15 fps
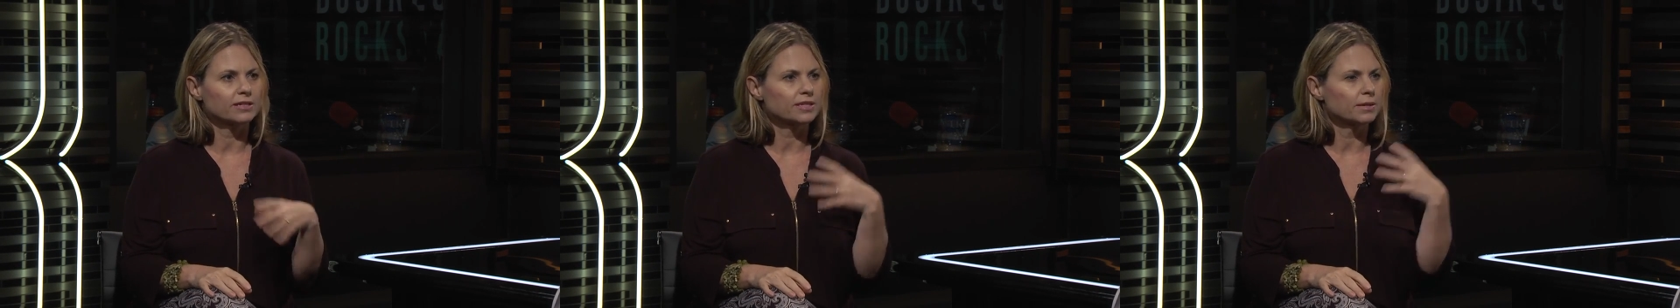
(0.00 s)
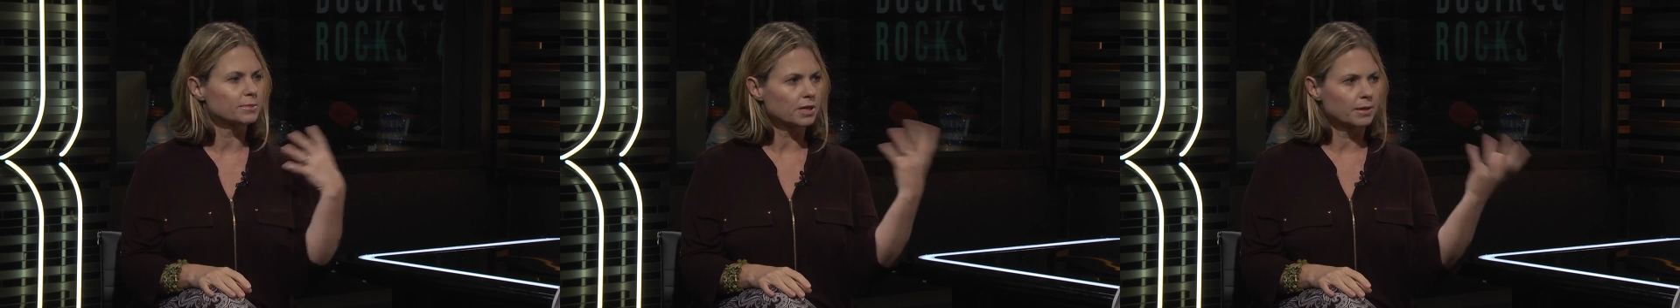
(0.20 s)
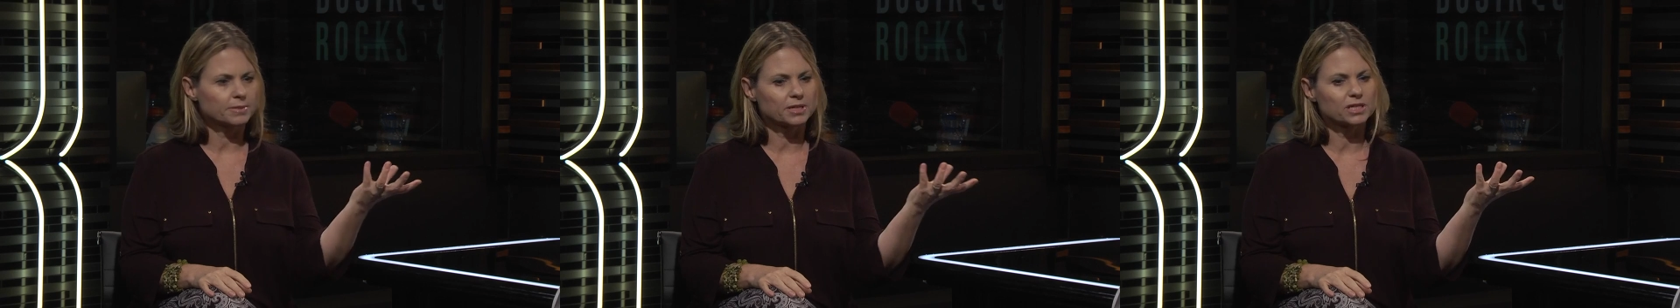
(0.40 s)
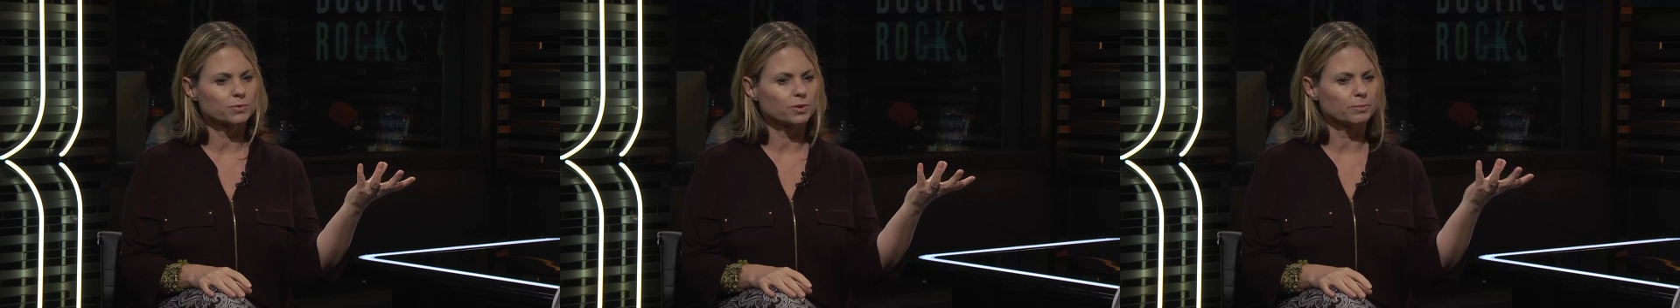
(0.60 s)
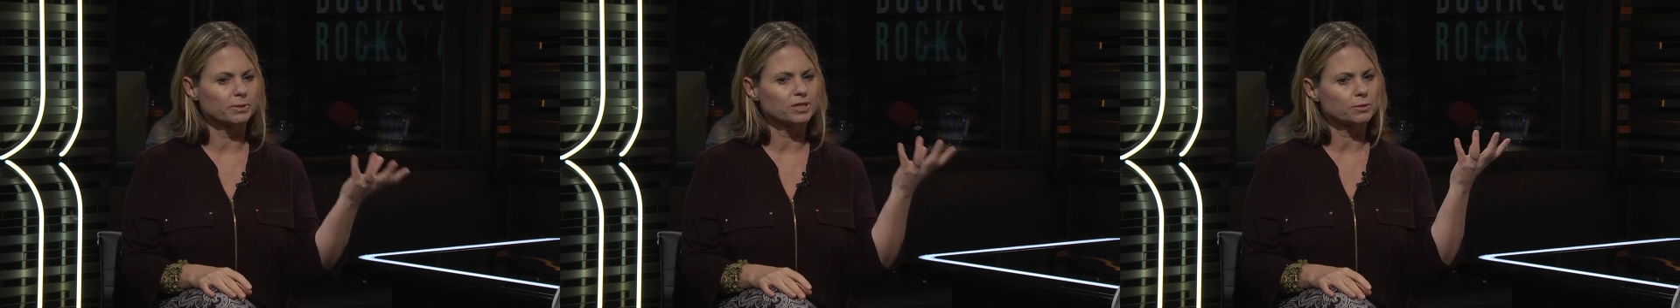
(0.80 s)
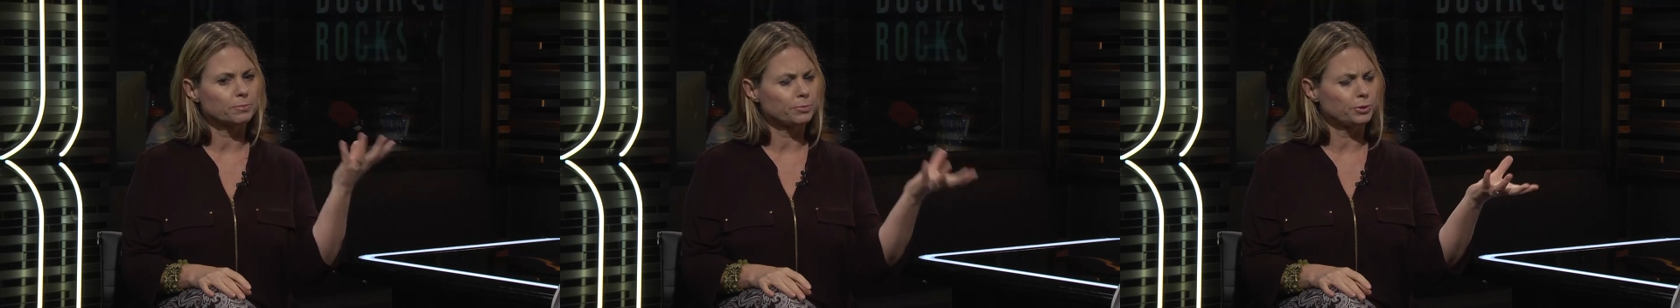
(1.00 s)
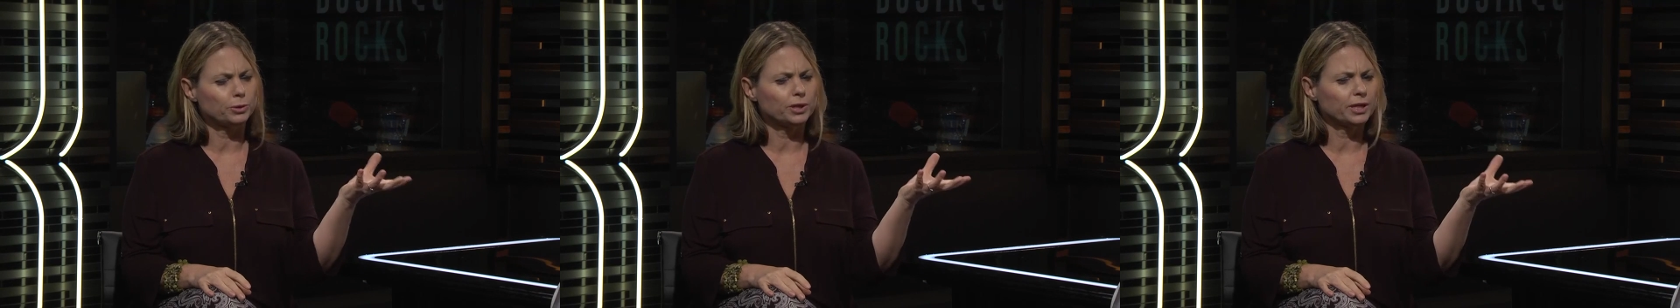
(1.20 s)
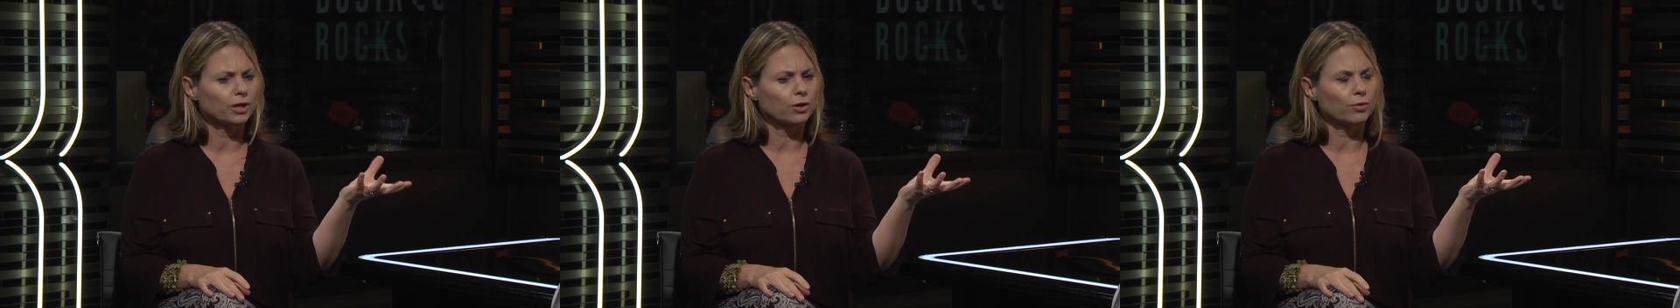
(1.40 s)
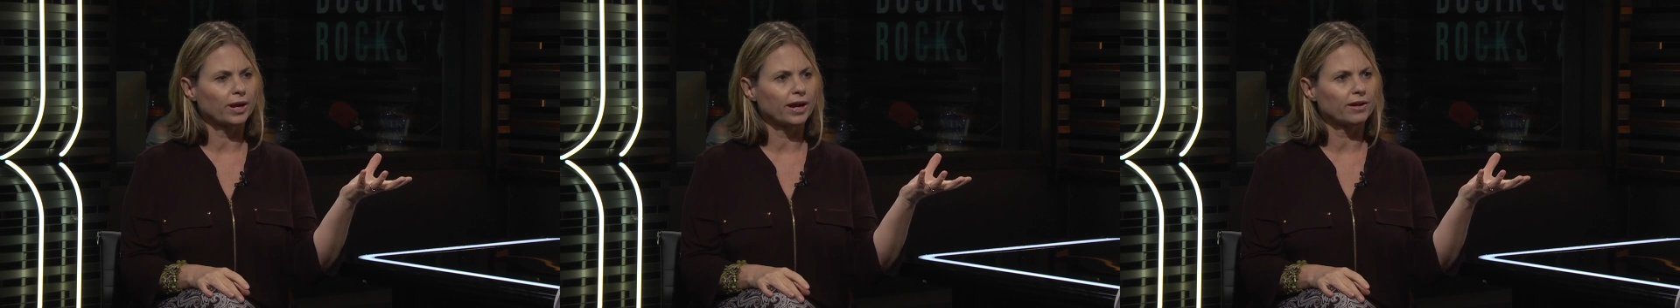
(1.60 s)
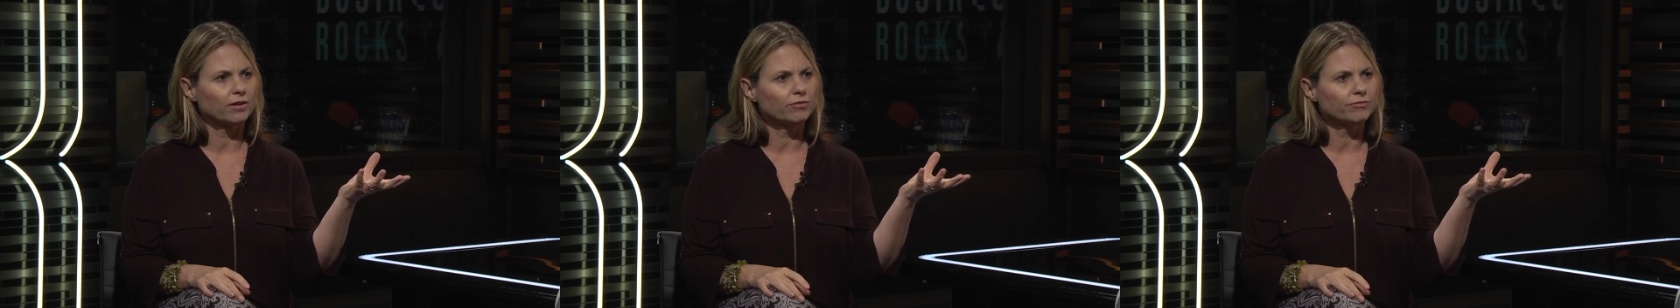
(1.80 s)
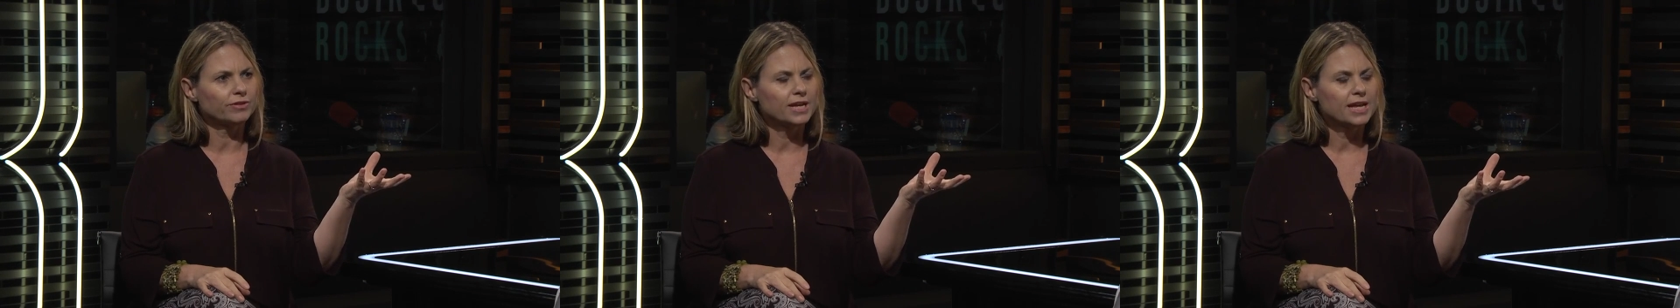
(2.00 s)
Sometimes I just want to be purely creative,